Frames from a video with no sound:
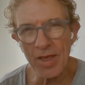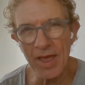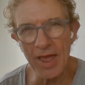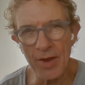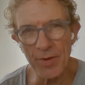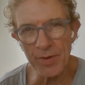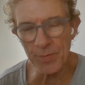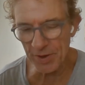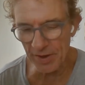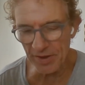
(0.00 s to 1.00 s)

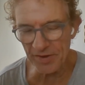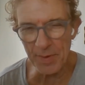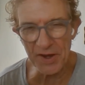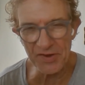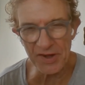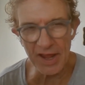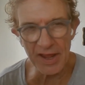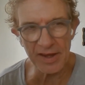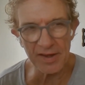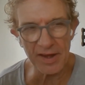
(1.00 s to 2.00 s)
And we did this major
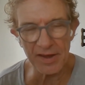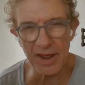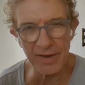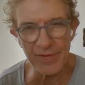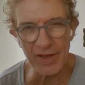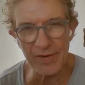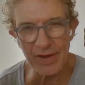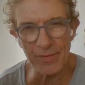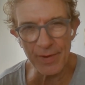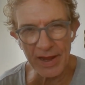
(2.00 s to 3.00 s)
gig and did none of
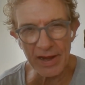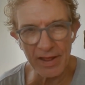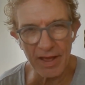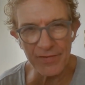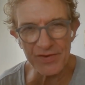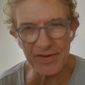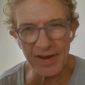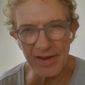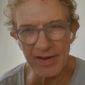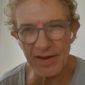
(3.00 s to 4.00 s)
our regular covers,
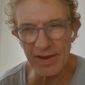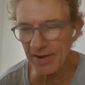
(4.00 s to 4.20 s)
and